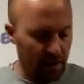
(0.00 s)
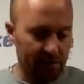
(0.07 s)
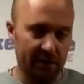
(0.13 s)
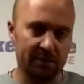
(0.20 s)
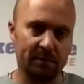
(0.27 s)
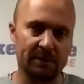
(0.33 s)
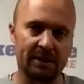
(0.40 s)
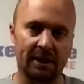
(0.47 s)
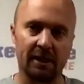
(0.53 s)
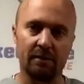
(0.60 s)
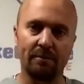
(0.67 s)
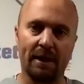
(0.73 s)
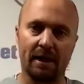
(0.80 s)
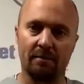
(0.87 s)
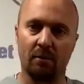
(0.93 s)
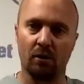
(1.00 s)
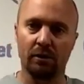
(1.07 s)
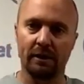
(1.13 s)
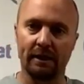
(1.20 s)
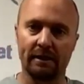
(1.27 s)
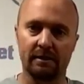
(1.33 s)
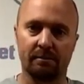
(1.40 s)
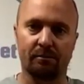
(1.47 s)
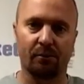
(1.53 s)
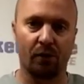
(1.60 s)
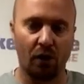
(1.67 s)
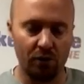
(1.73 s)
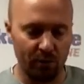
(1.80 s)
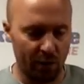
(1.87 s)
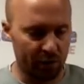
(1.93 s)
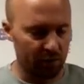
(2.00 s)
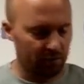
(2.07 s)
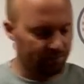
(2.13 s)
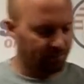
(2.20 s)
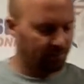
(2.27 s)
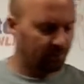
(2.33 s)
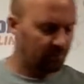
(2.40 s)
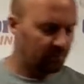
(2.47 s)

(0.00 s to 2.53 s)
This particular bat I'm holding is a pro model,